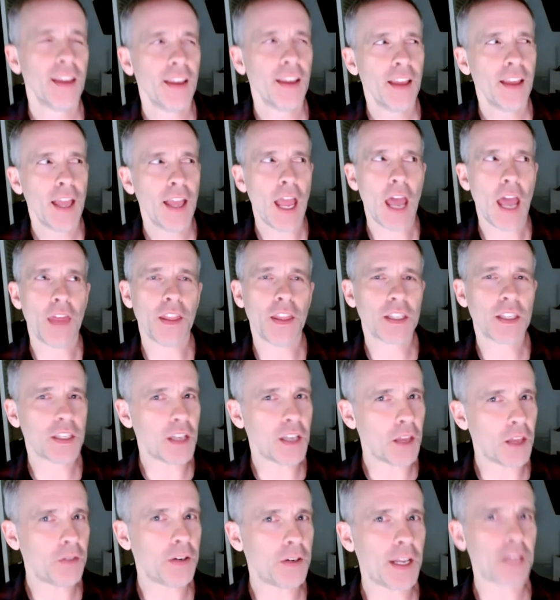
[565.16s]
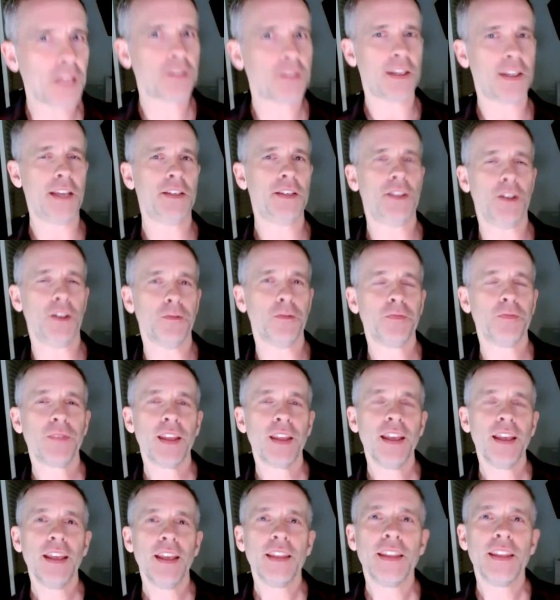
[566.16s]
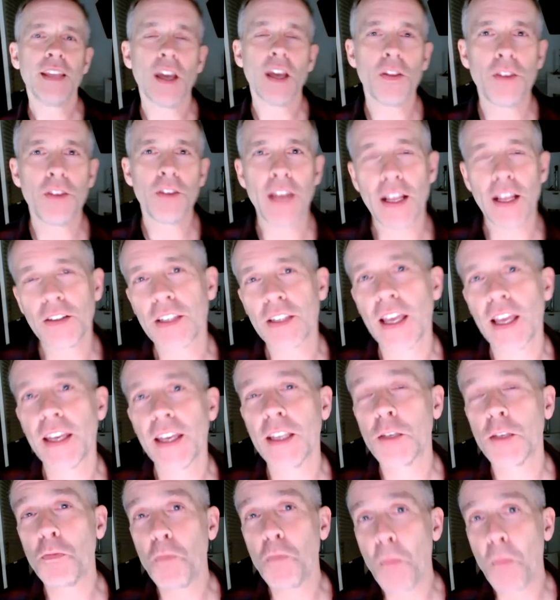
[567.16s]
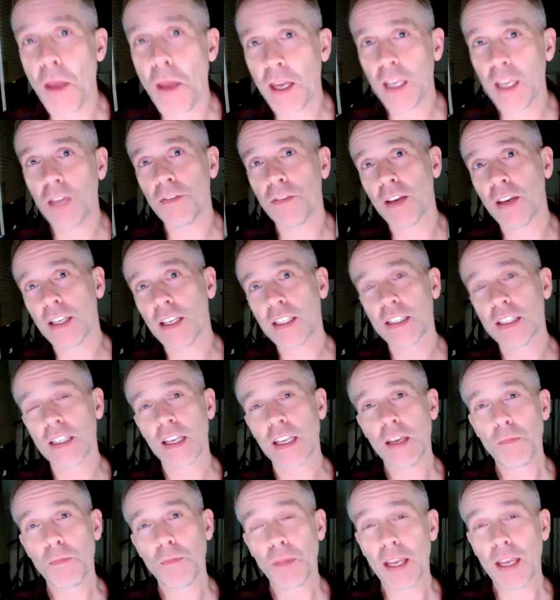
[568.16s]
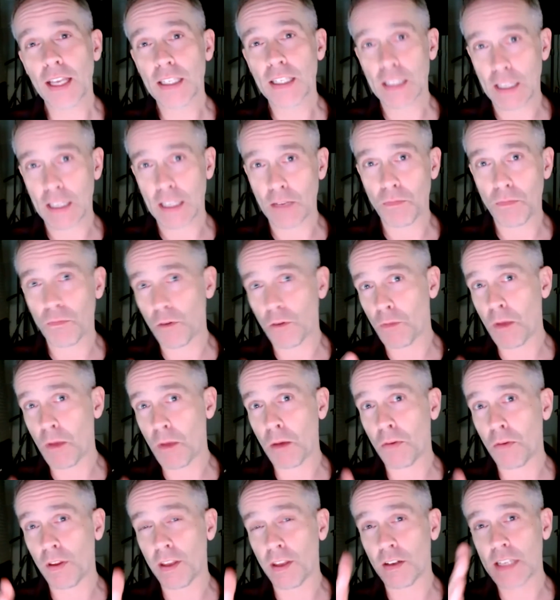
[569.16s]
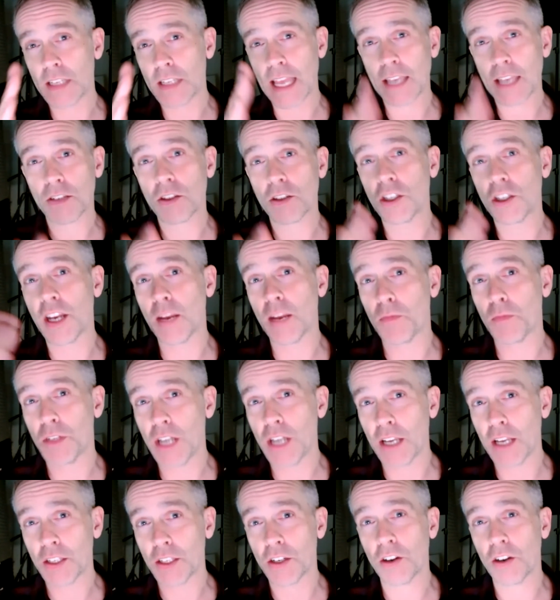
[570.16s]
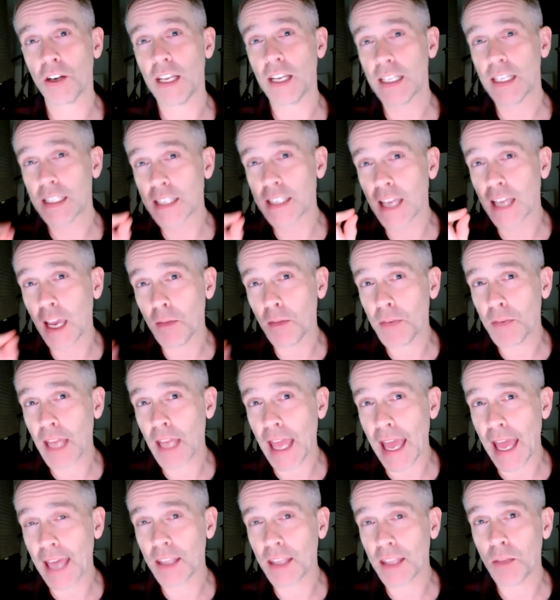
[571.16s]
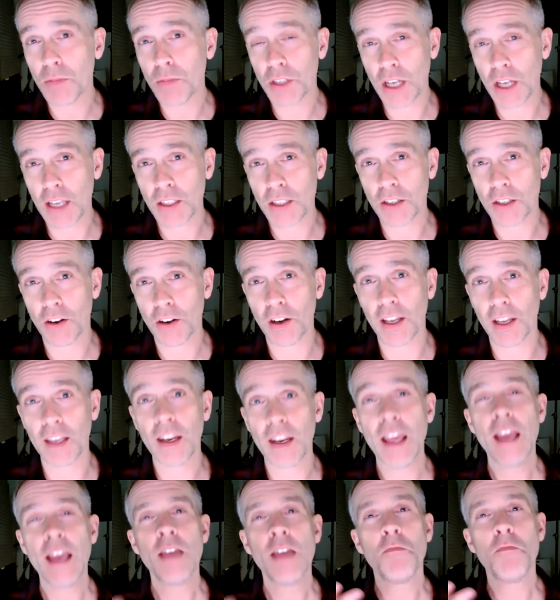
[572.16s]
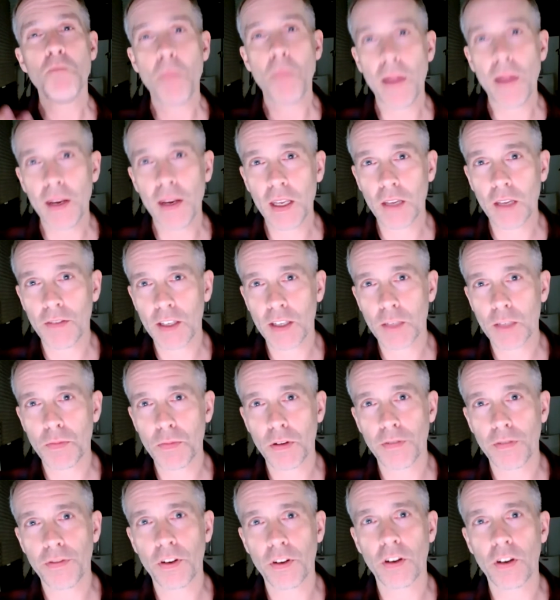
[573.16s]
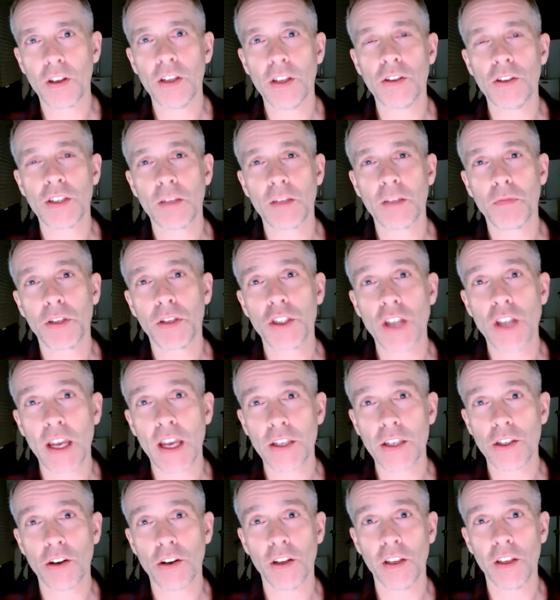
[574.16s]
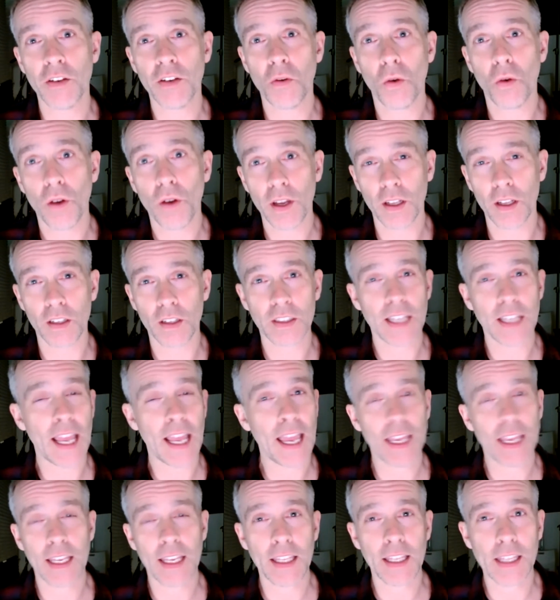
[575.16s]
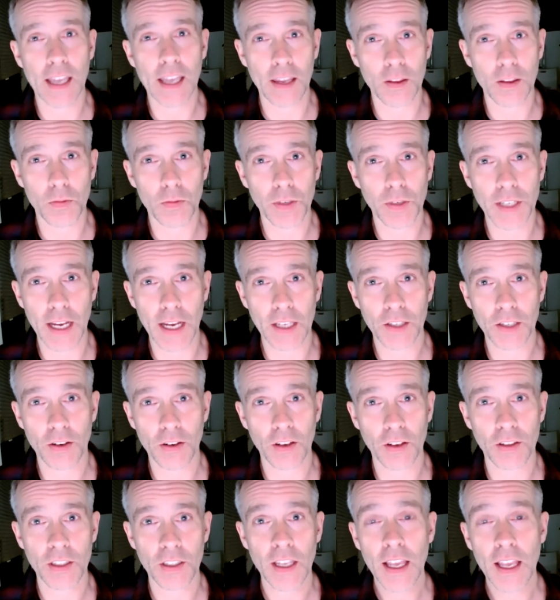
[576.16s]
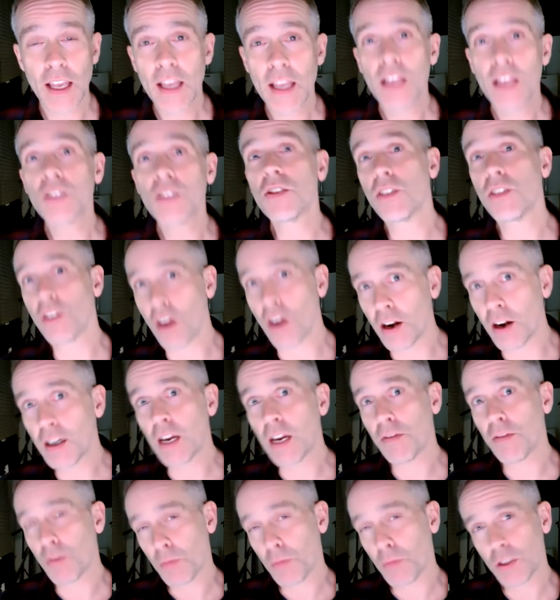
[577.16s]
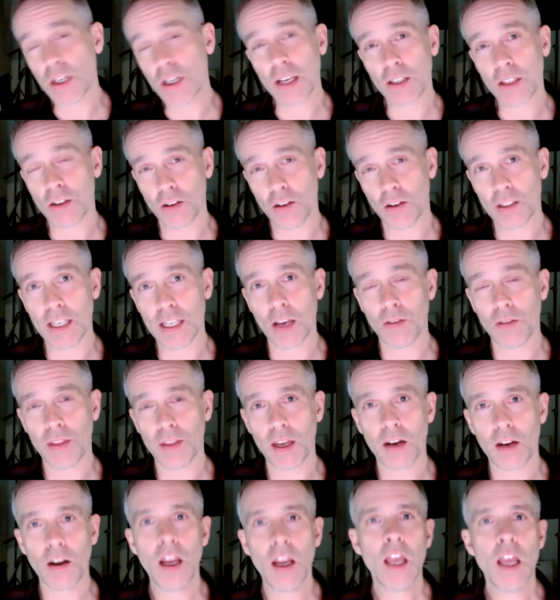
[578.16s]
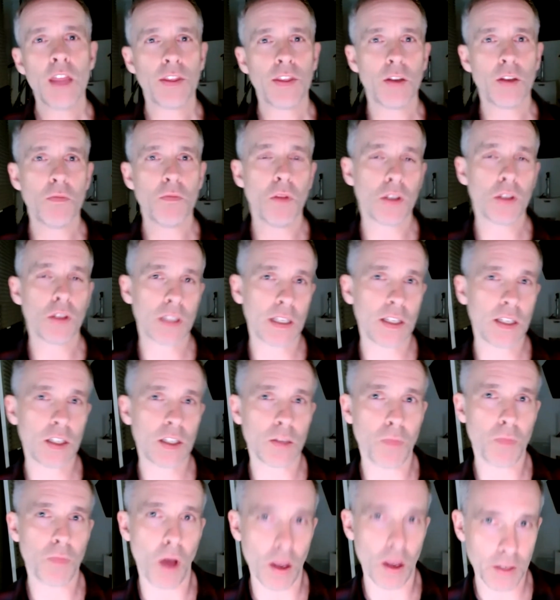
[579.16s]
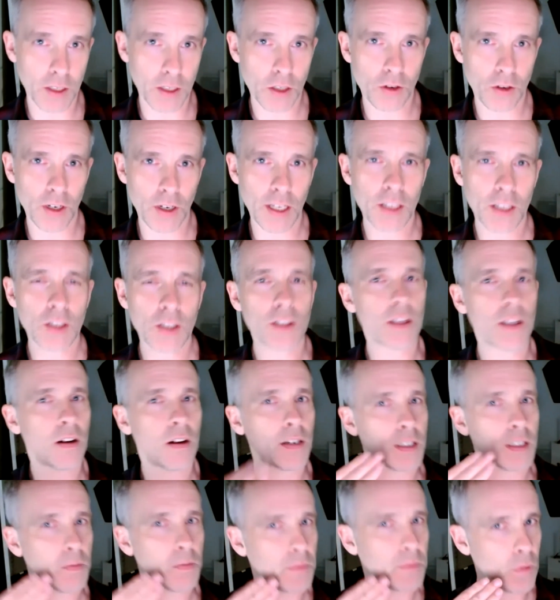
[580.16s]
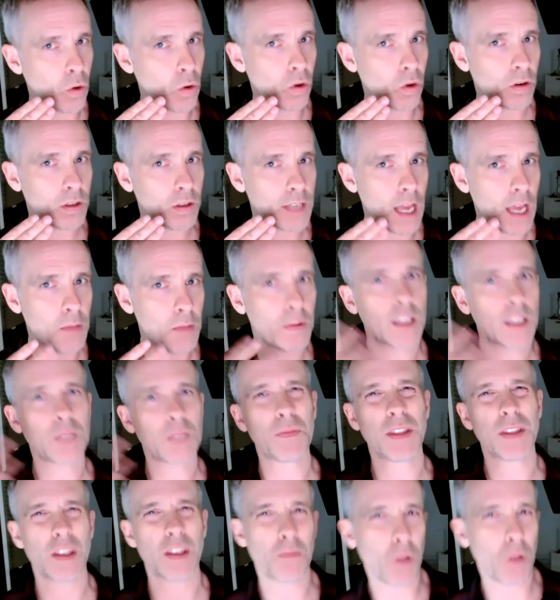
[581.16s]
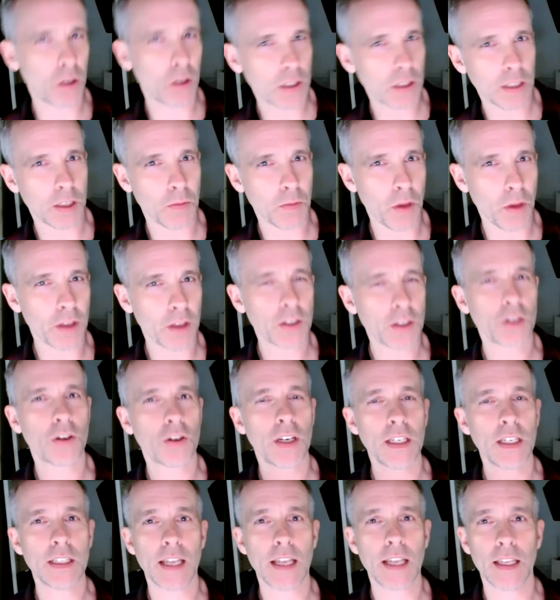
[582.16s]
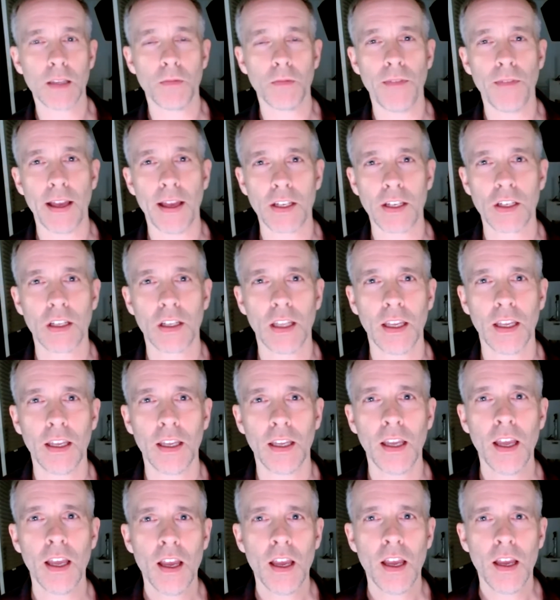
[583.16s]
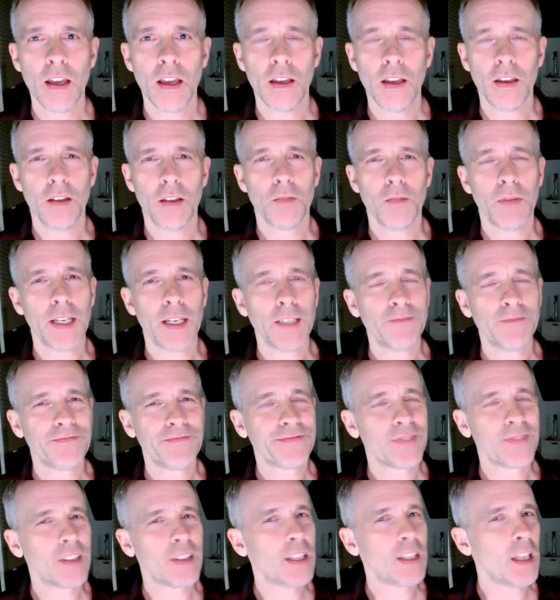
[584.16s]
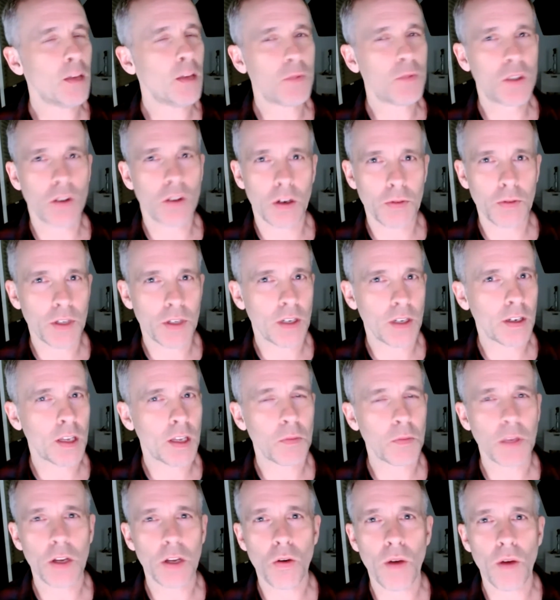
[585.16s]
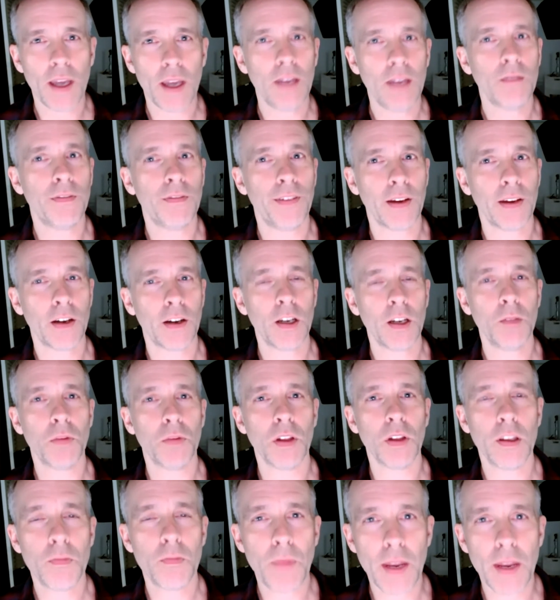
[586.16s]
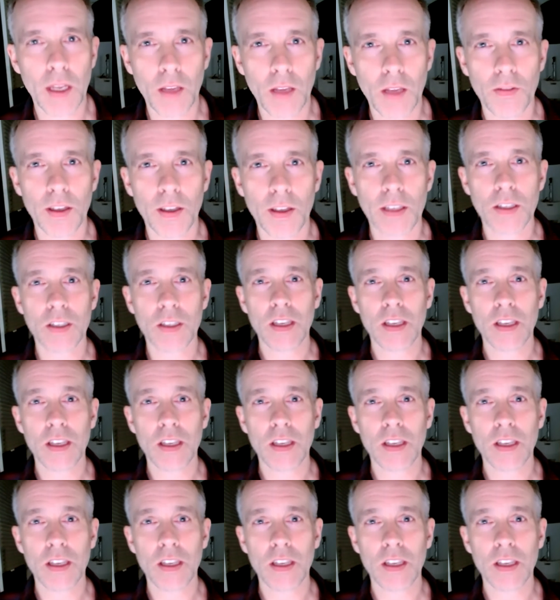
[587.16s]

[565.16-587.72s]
And there's another downside too. The other downside is many of us, because remember, there's estrogen and progesterone, it's time to add the progesterone in. Many of us prefer using progesterone in oil to any of the other progesterones. So there are different progesterones out there. They're mostly suppositories. There are some oral tablets, but they're mostly suppositories. Take them vaginally. But absorption can be quite variable, and many of us